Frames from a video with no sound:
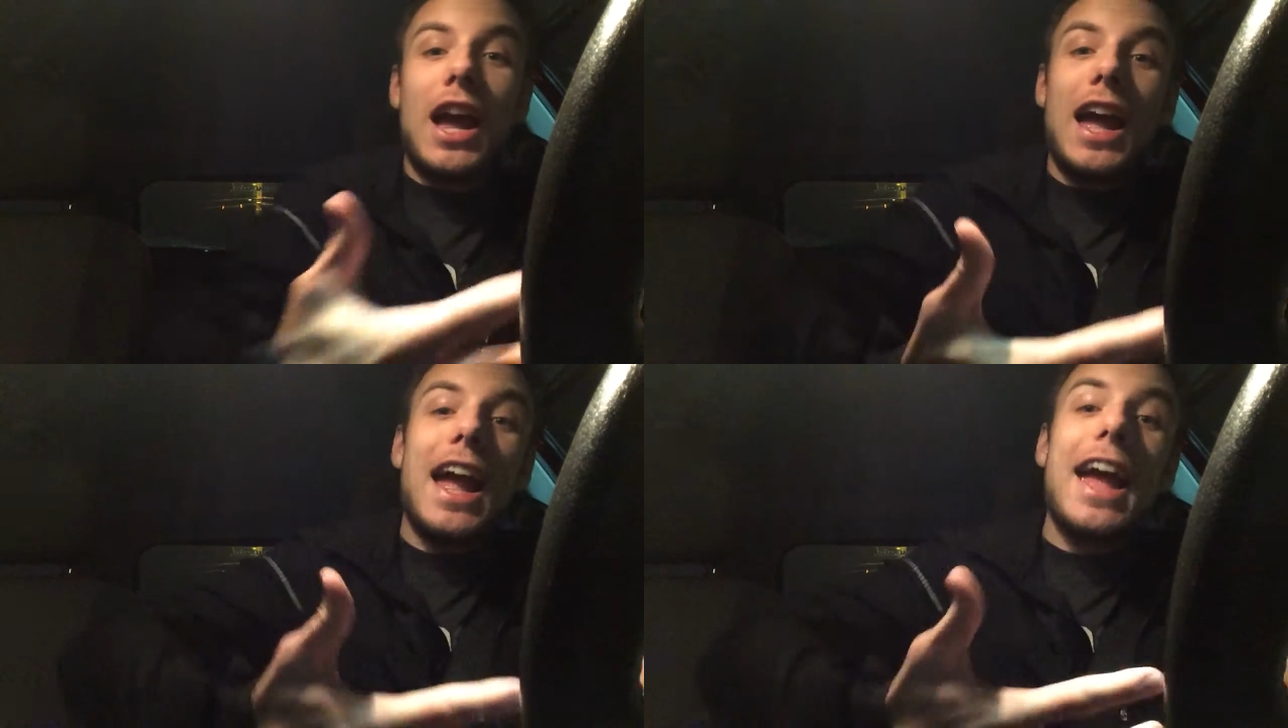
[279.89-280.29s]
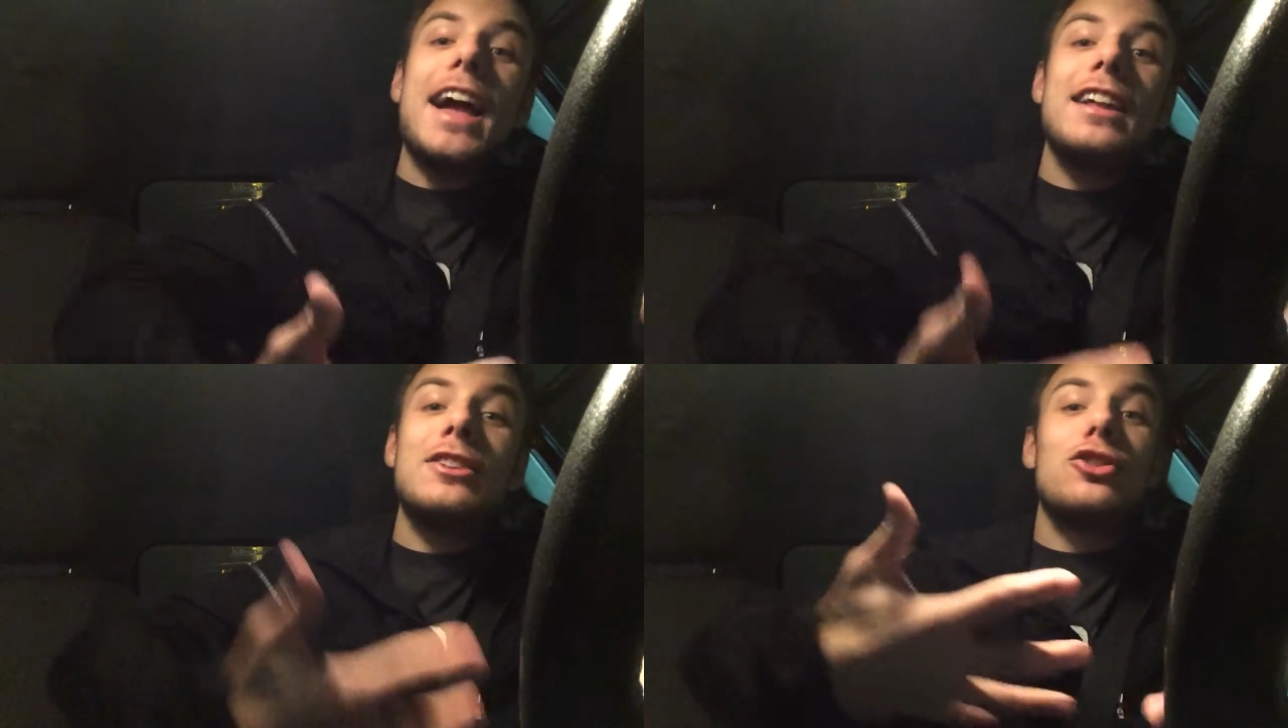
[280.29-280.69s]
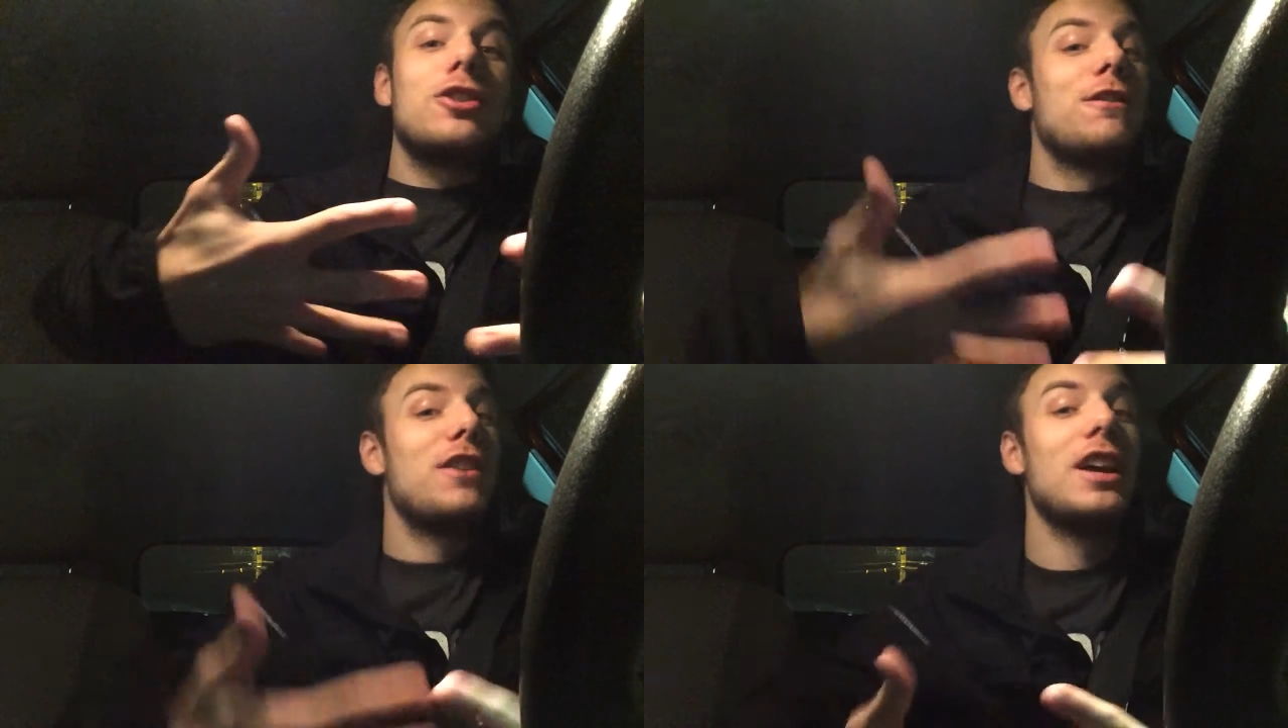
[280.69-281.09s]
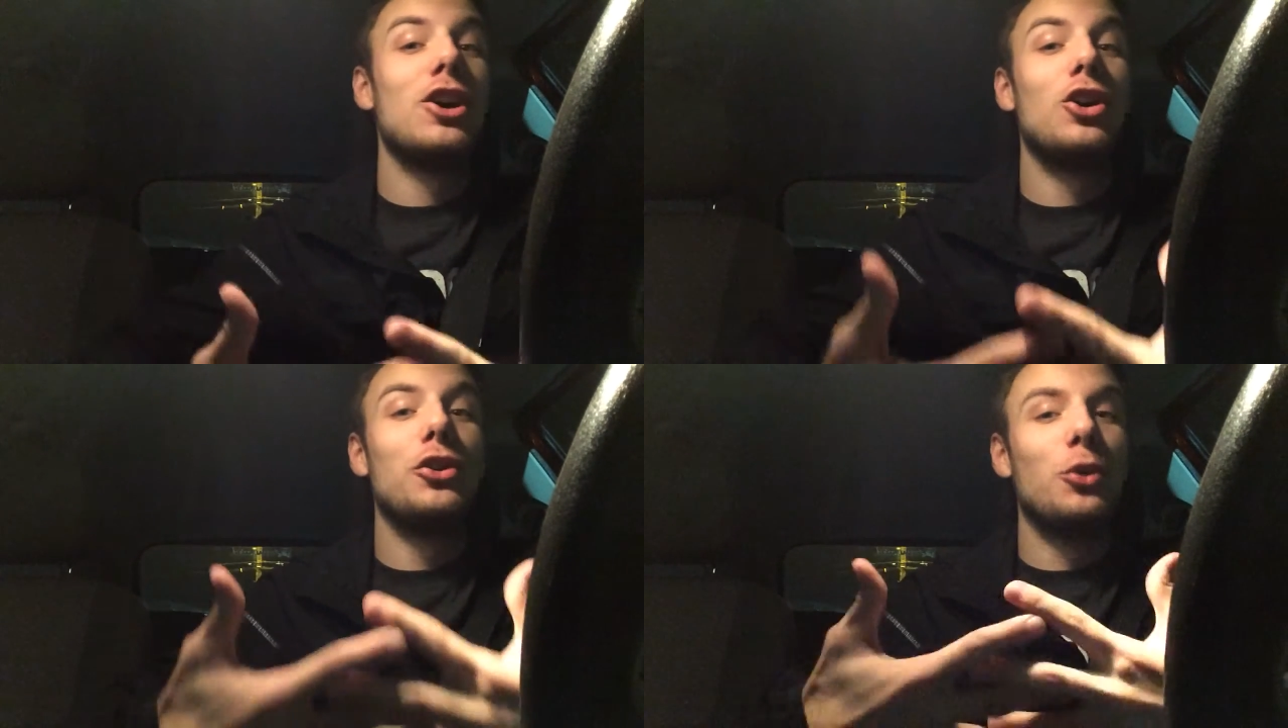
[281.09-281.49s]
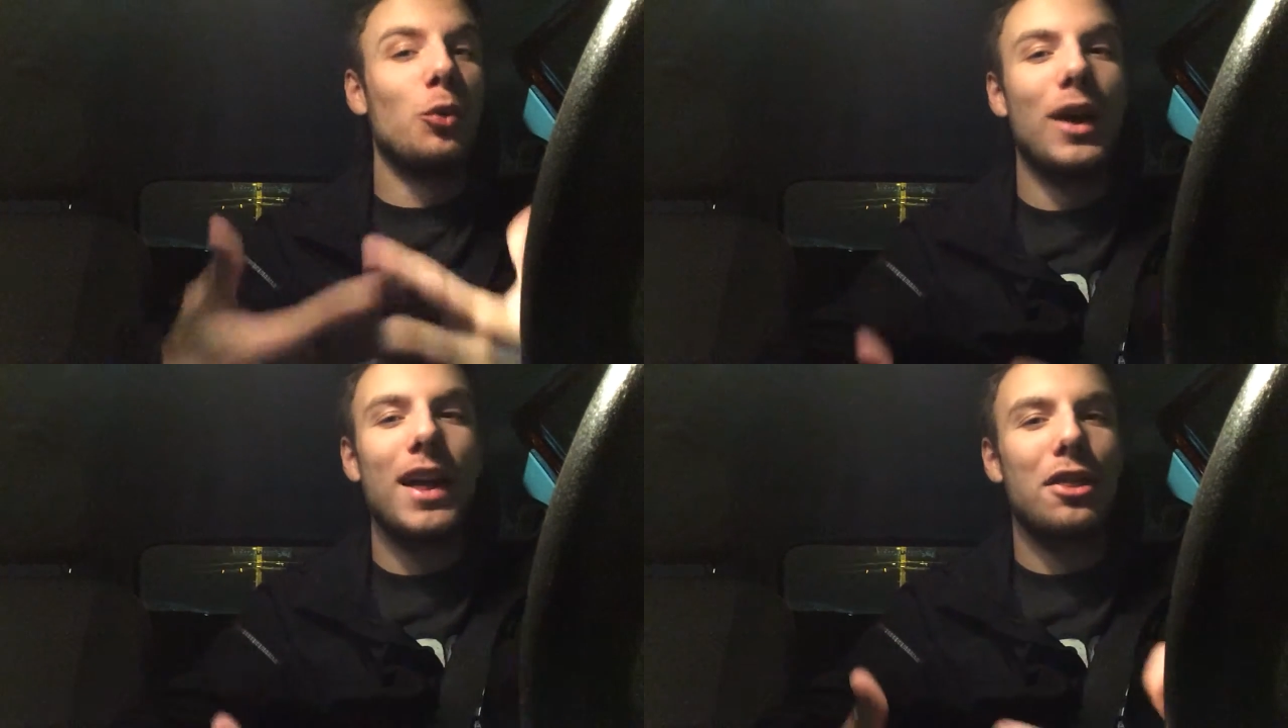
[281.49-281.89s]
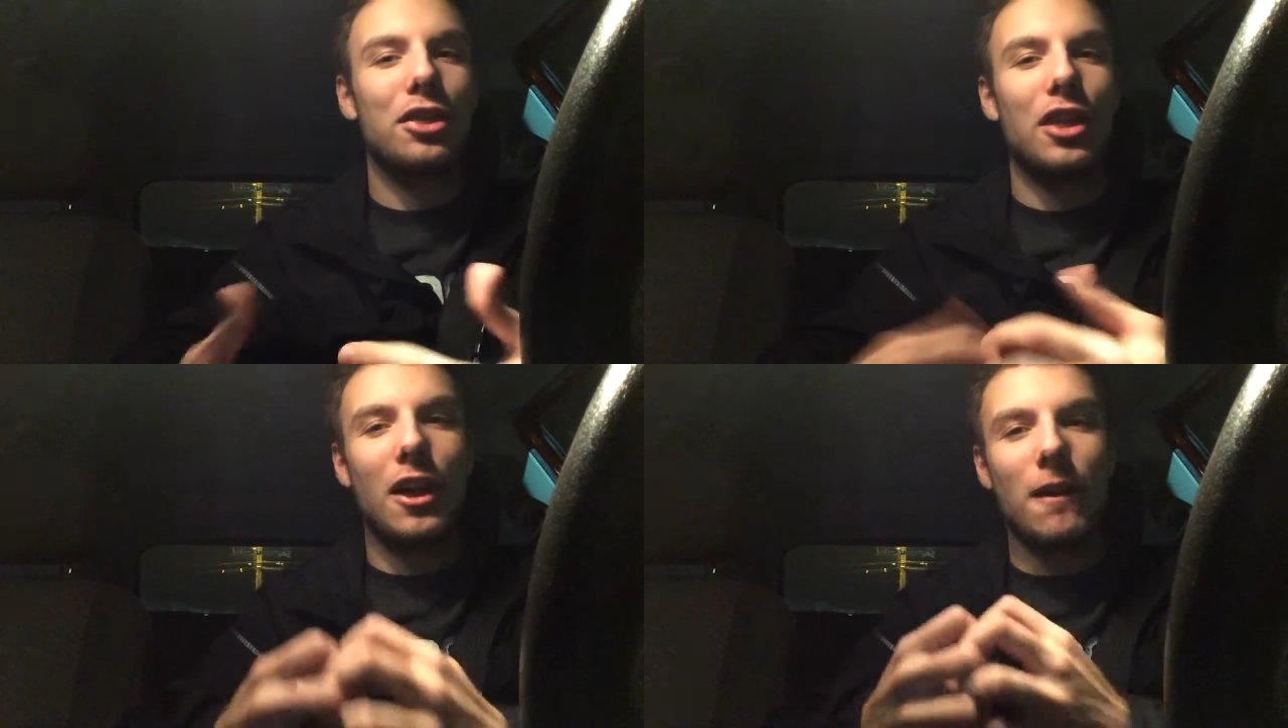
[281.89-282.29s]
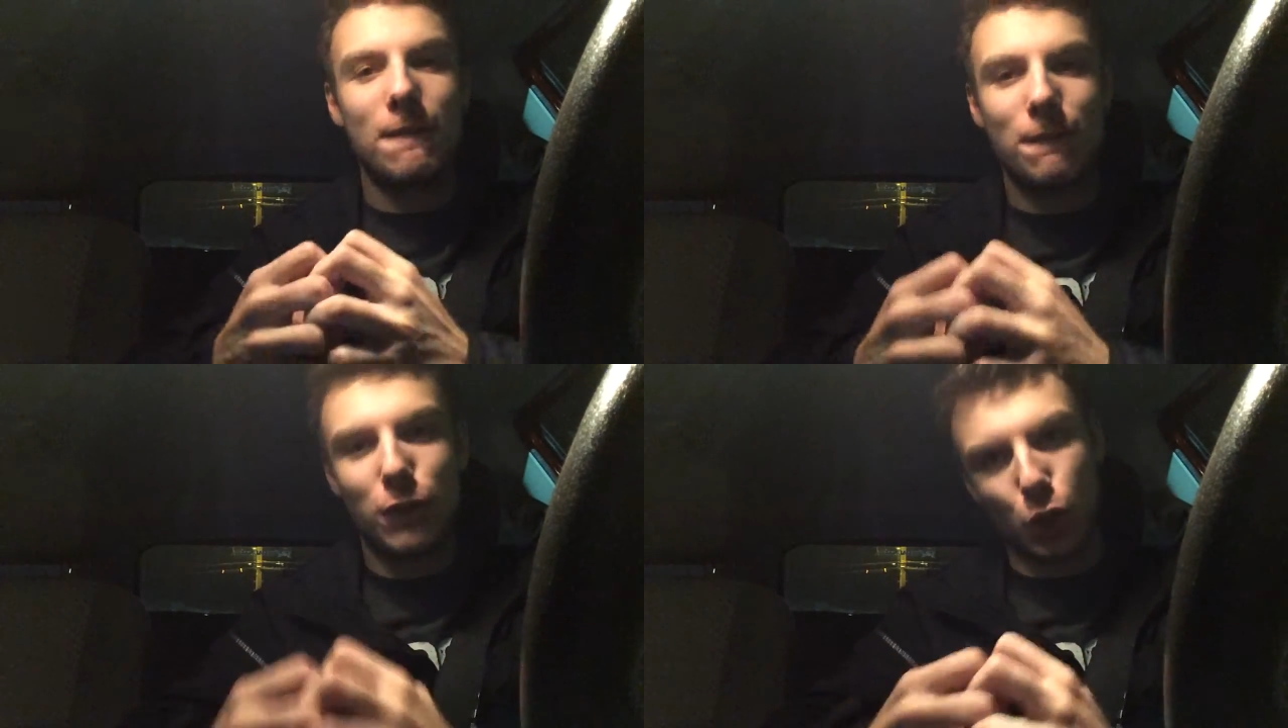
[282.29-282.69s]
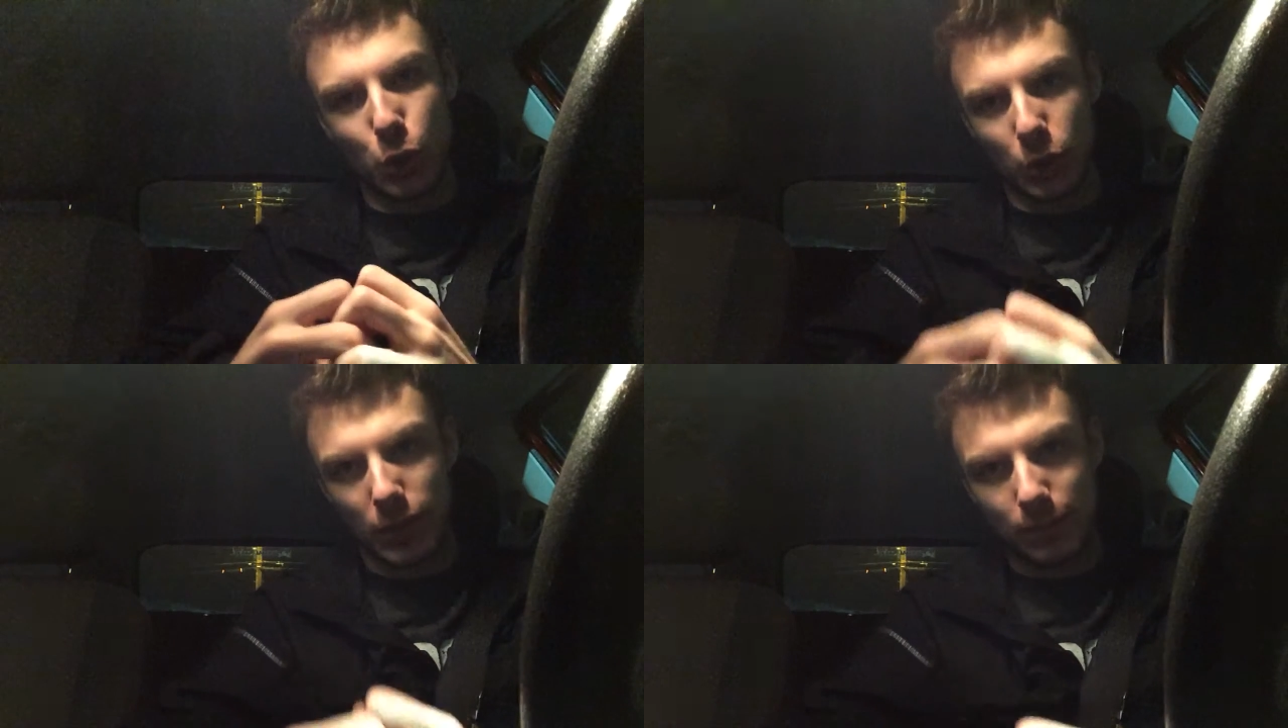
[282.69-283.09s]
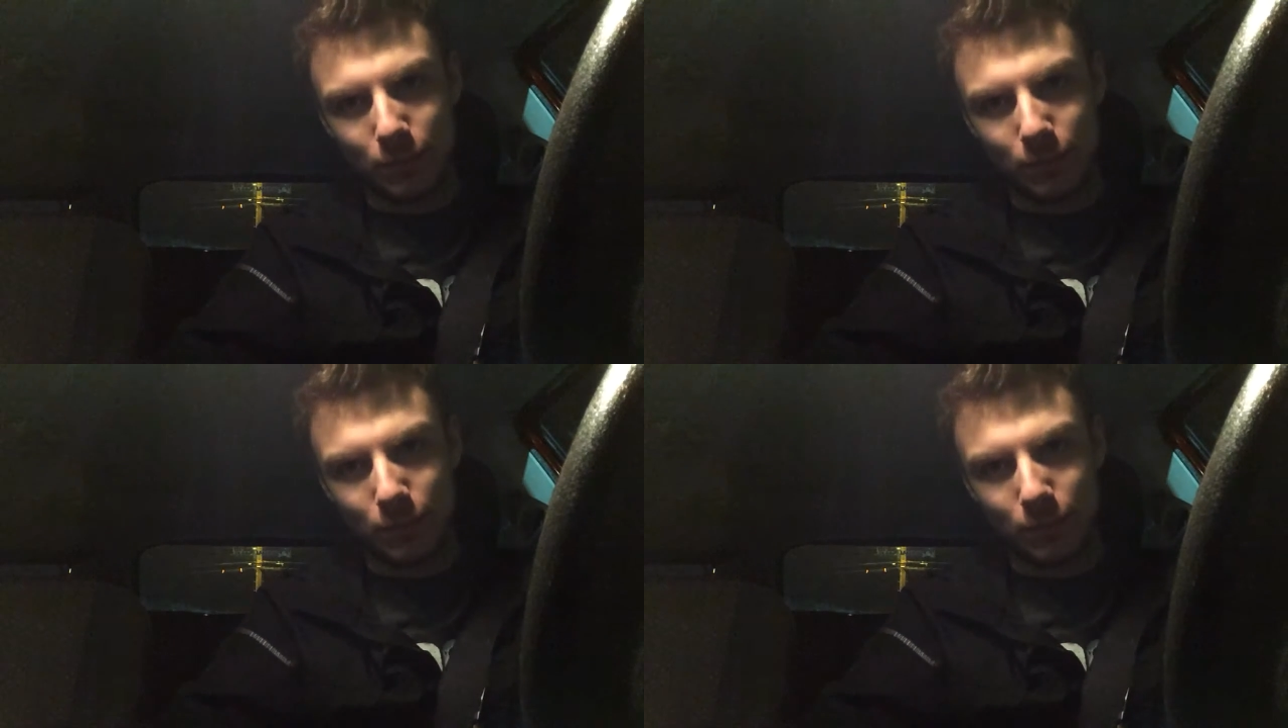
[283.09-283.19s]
Hands filled with food.